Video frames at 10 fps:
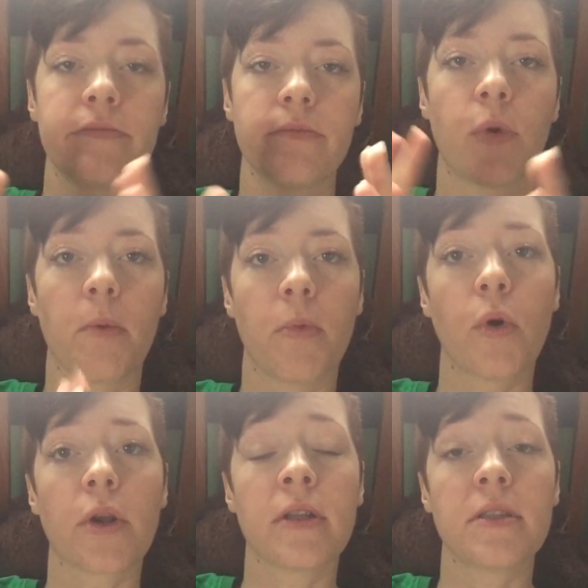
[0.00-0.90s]
more
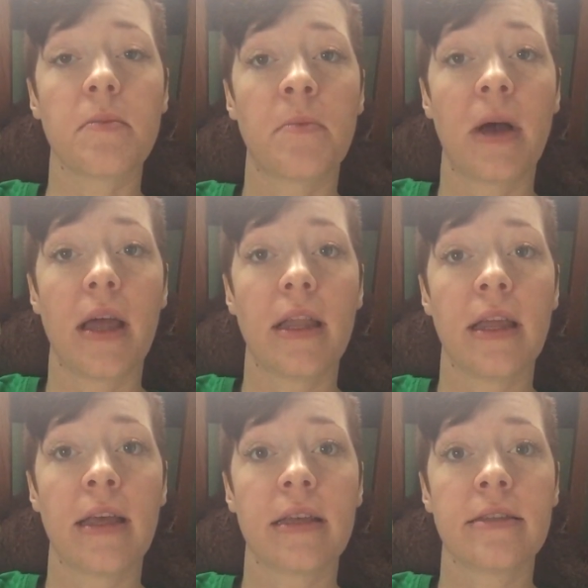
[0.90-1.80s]
important, but
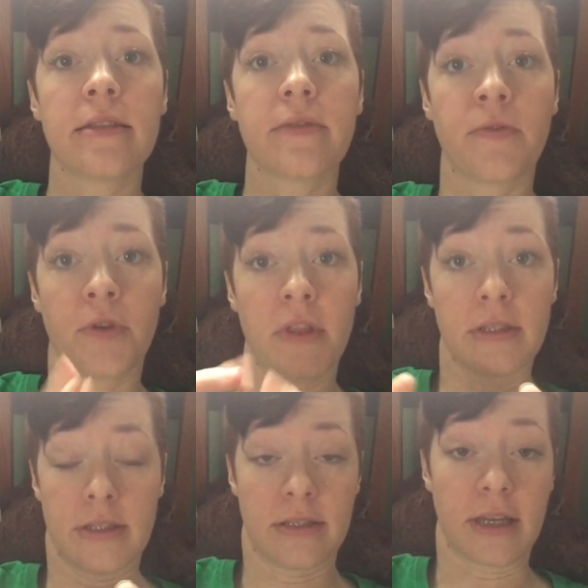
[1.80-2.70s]
is for
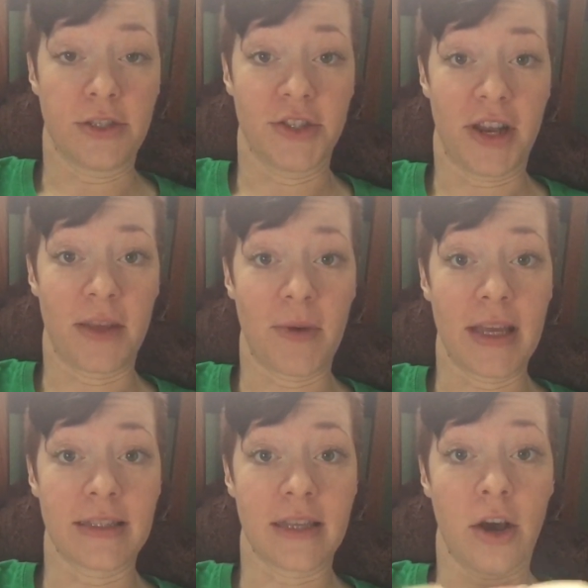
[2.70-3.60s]
this discussion
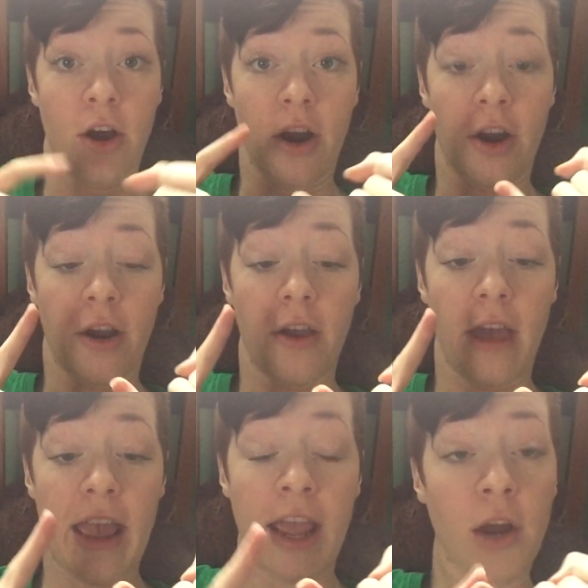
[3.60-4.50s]
anyways, are
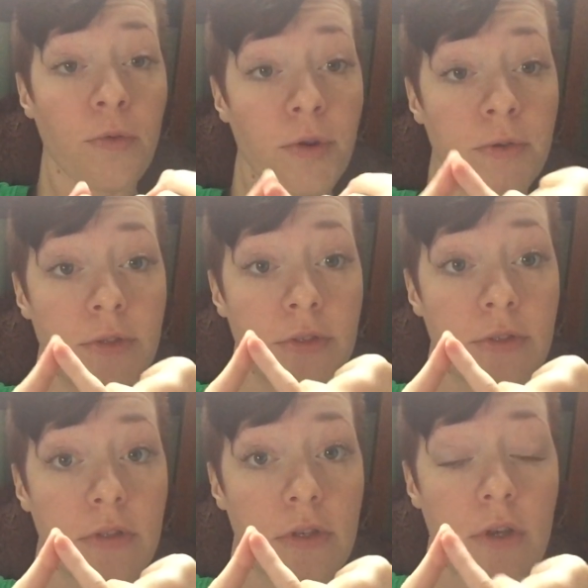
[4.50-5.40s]
air
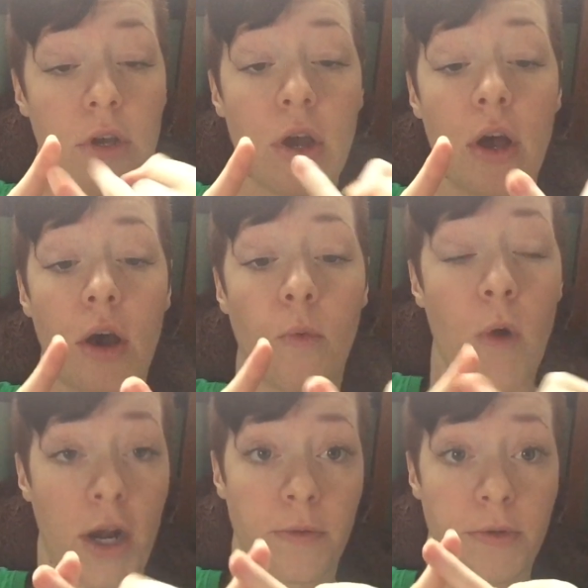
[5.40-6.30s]
roots,
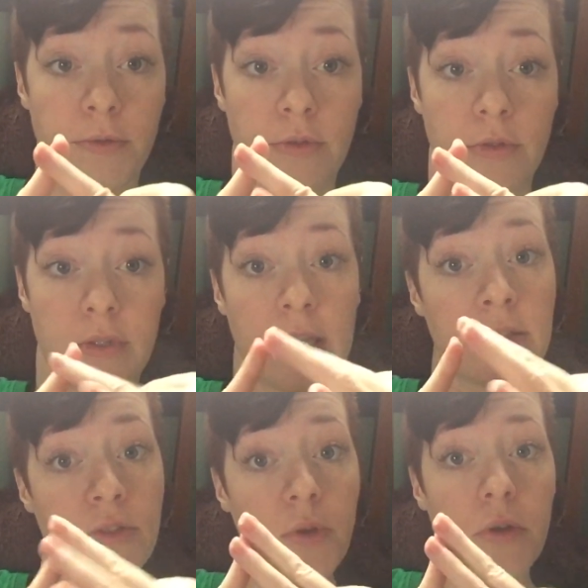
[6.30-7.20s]
water roots,
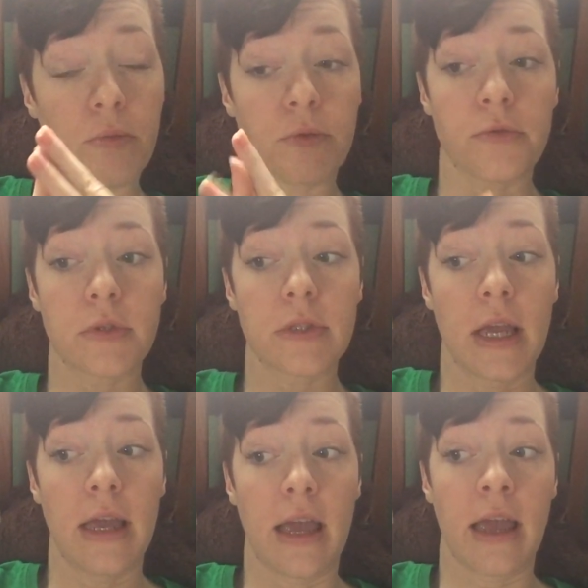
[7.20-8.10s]
and soil roots,
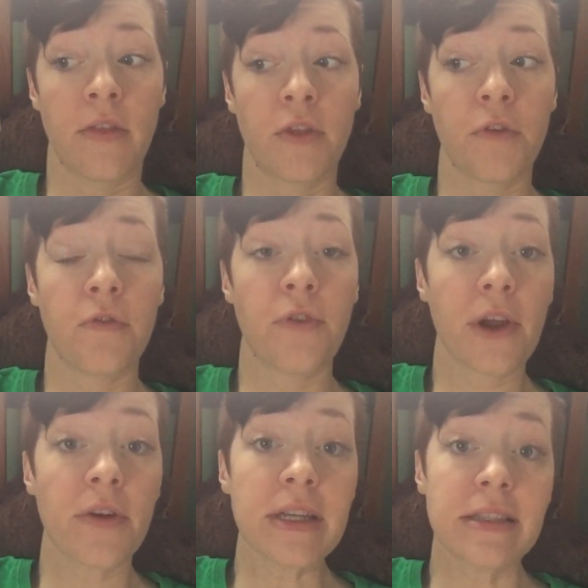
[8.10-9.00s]
and they're
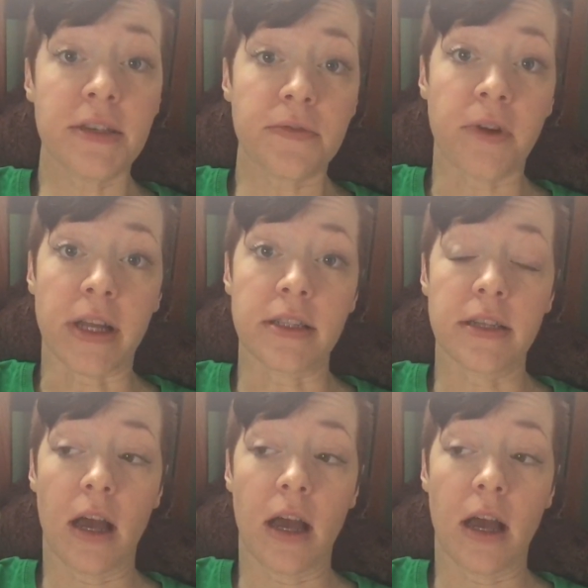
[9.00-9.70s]
very different.